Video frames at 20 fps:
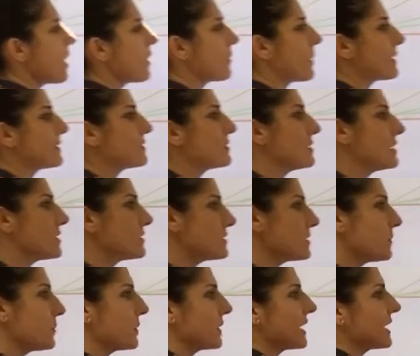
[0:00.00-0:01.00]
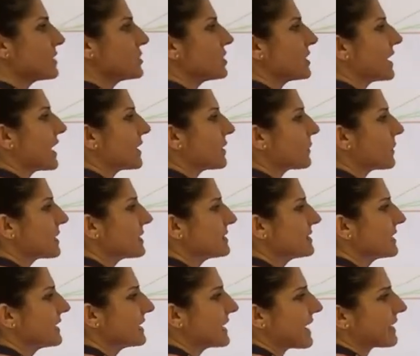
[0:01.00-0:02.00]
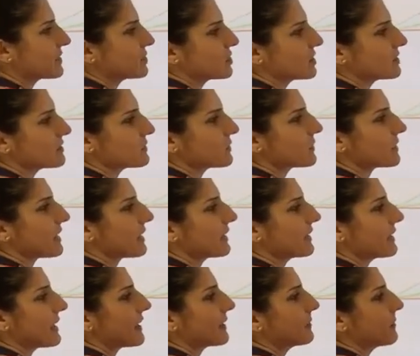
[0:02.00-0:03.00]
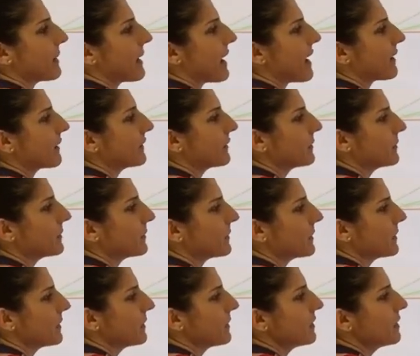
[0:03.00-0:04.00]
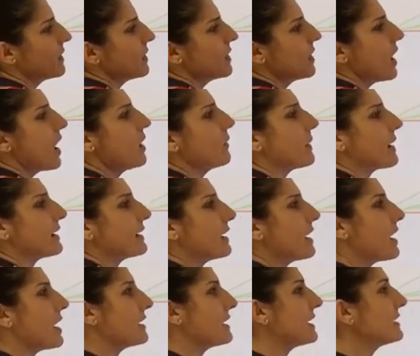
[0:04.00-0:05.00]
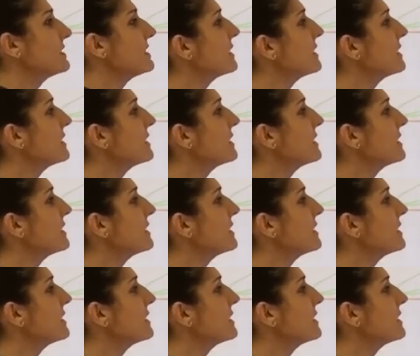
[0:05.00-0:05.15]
All right, so there's a branch. Again, erase connections where they connect back. All right, next